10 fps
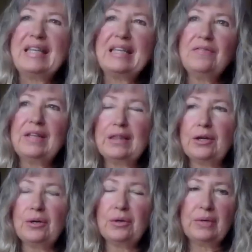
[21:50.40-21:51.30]
think of it,
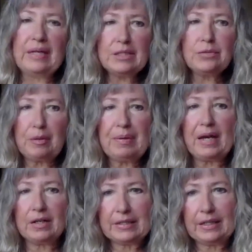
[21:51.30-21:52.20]
though. It is
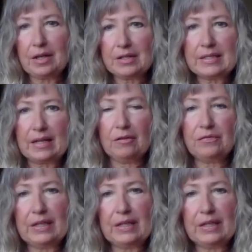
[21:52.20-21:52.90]
reparenting ourselves.